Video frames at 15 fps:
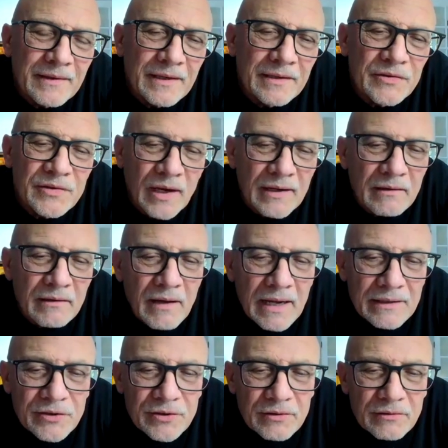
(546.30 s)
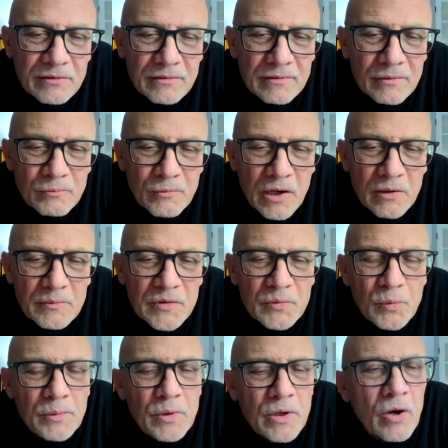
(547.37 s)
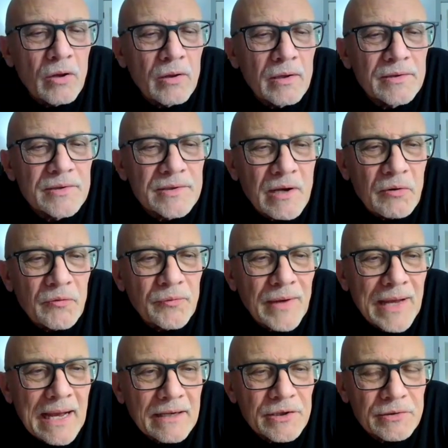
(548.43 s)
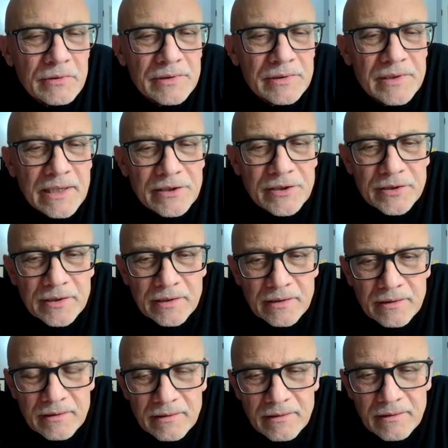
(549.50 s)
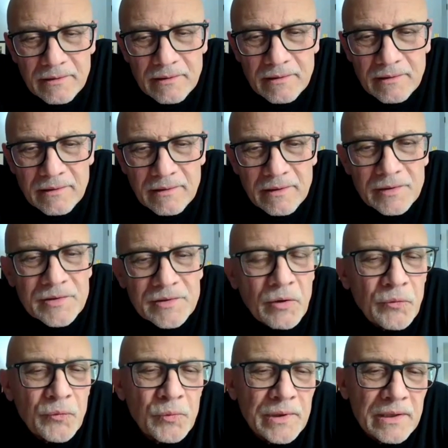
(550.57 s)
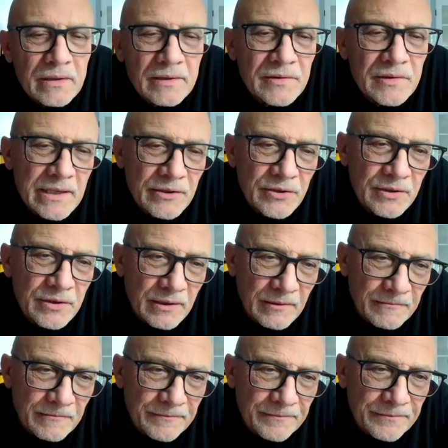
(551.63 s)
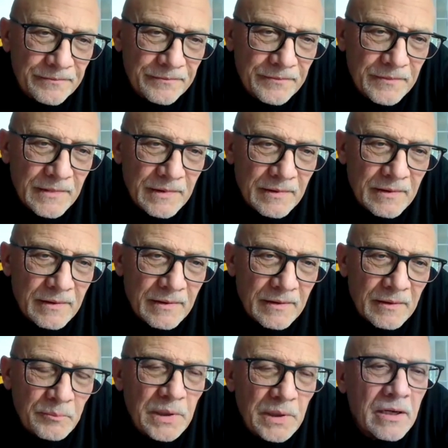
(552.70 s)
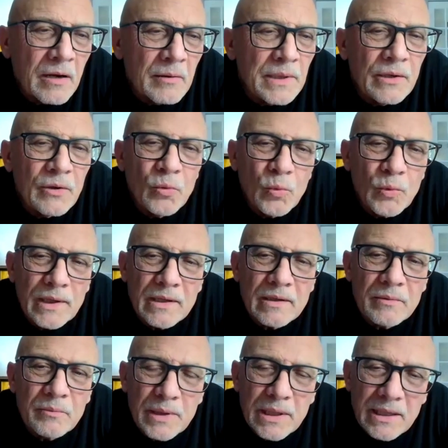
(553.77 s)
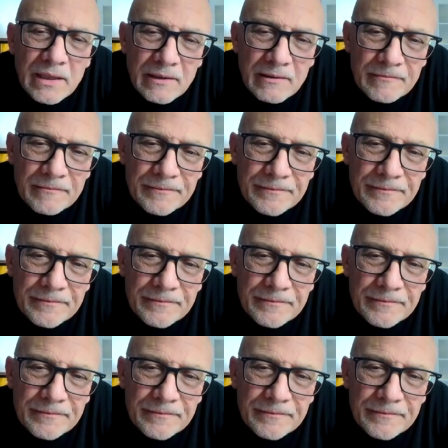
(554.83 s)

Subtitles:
In psychological realms, we would call it self-actualization, self-realization, becoming who we can be.